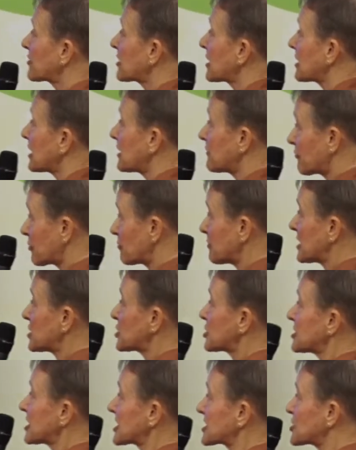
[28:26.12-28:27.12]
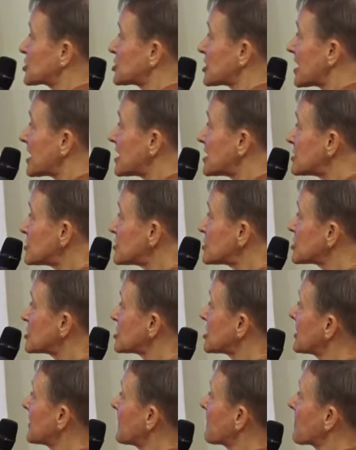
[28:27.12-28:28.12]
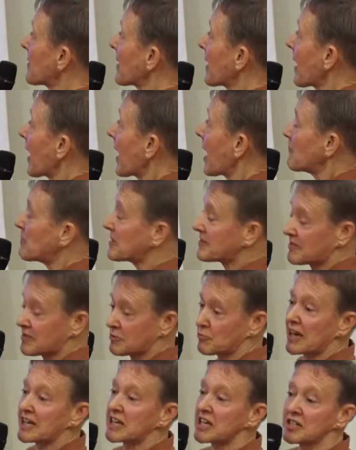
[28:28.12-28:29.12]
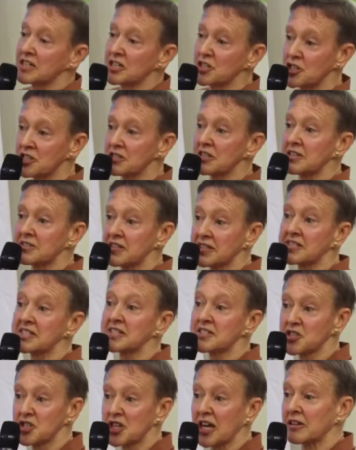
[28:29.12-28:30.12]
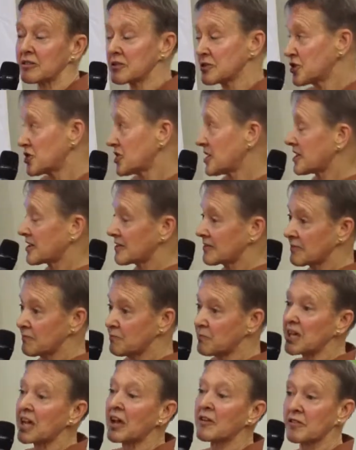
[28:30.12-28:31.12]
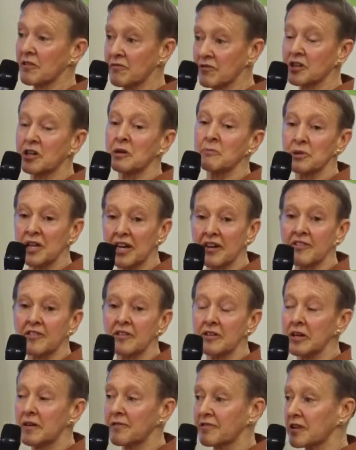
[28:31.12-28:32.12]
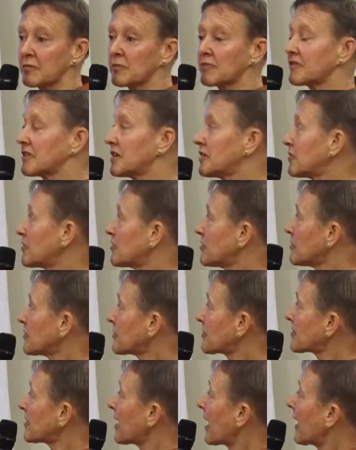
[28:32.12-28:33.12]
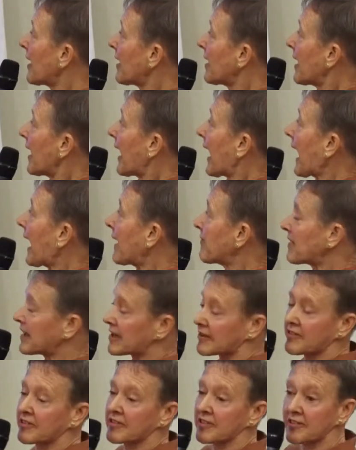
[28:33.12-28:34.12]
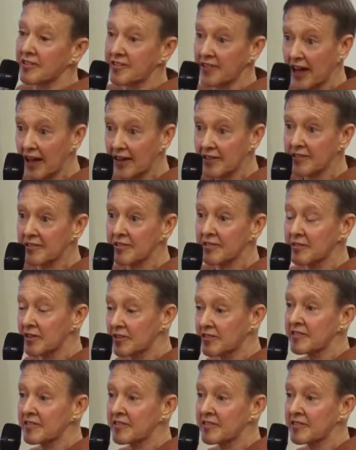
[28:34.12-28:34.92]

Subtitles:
and information exchange, but the recognition that this is challenging because of the complexity of some of the issues. And that the